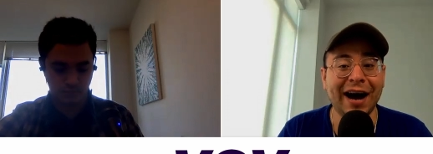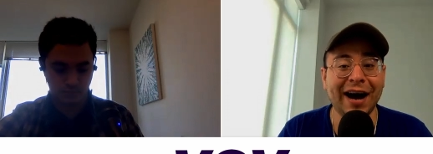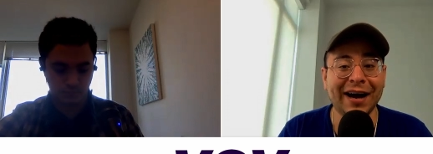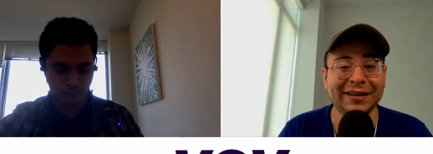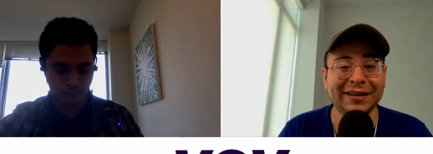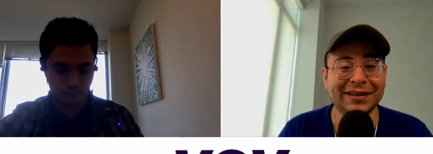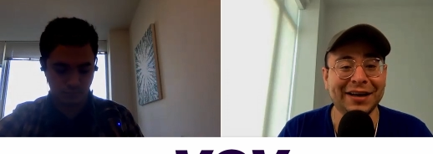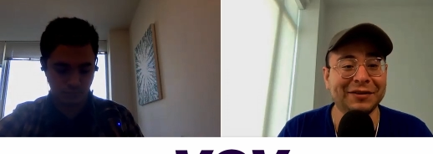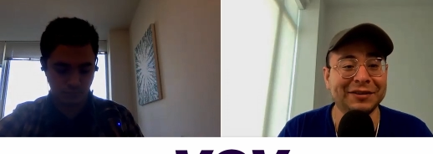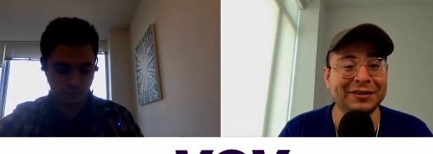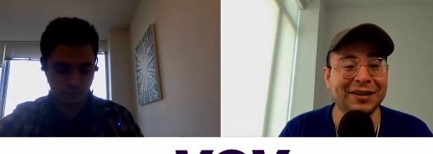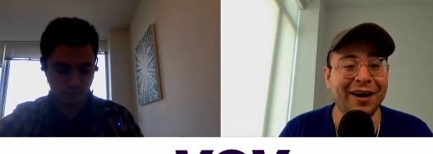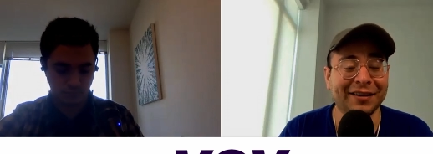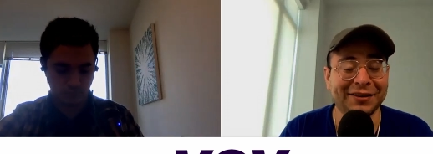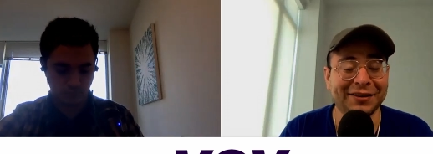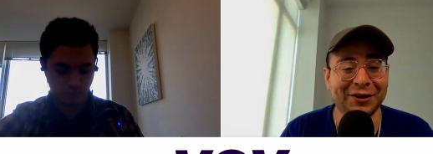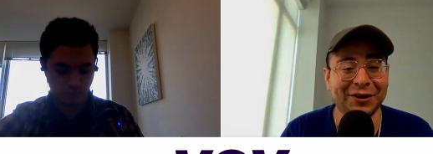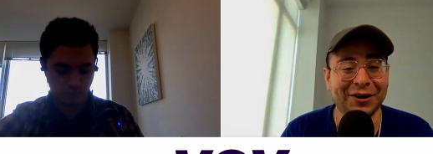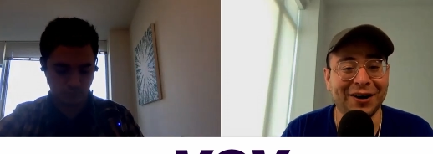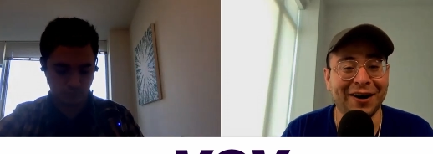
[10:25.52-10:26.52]
Speaker 1: die to have a
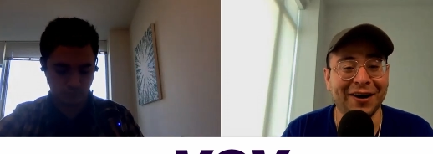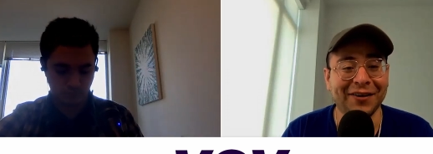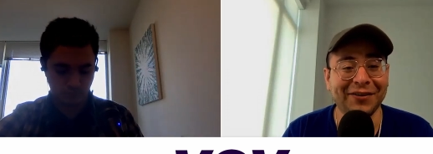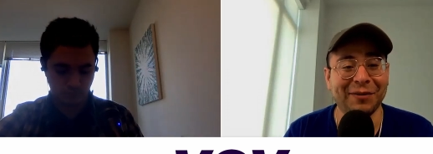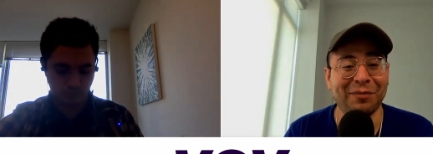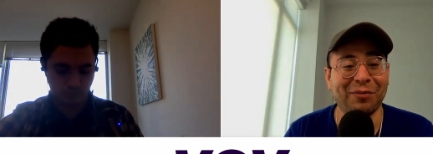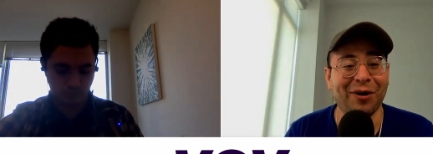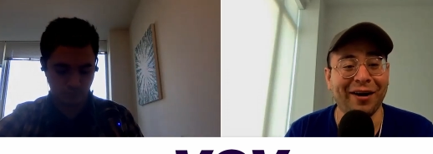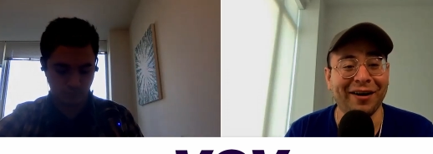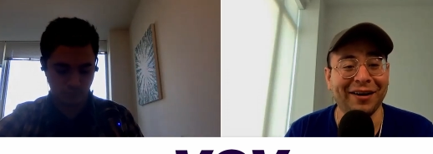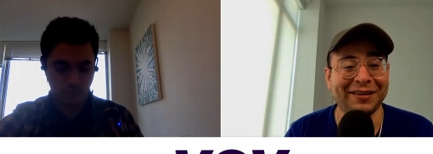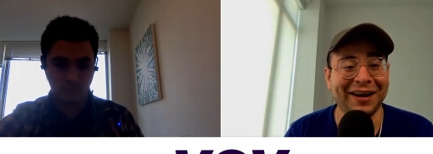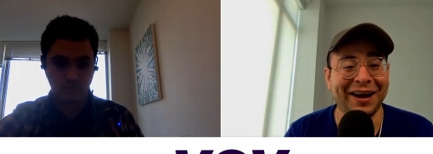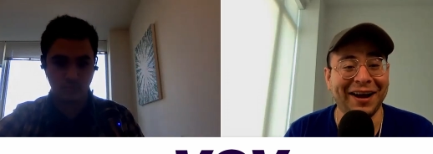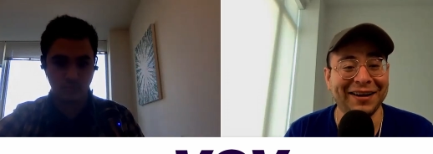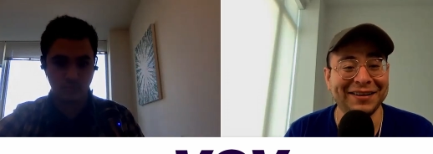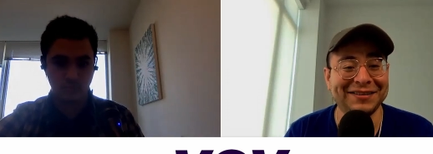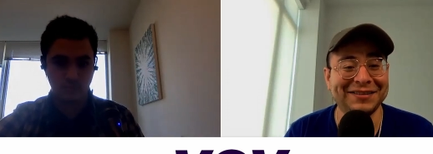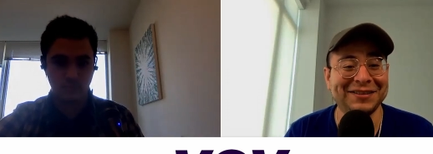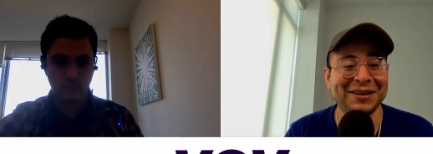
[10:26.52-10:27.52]
doctor on their
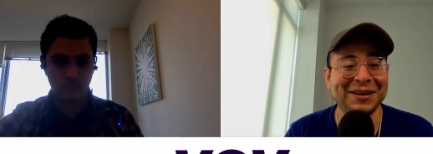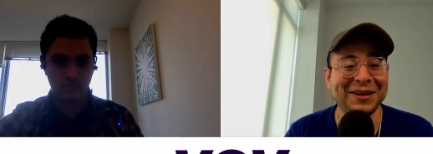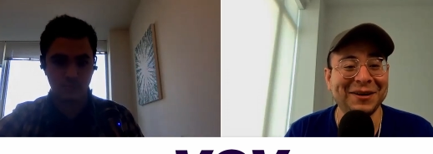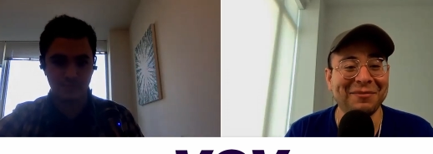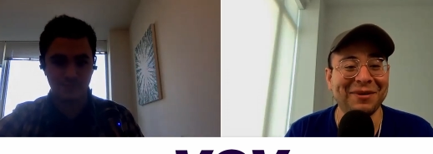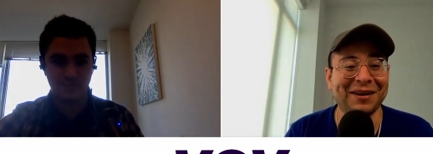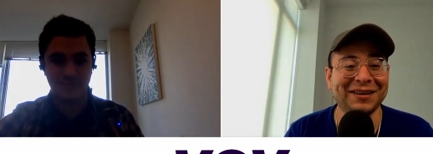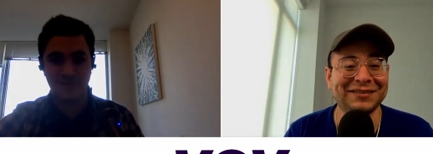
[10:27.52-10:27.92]
product ads.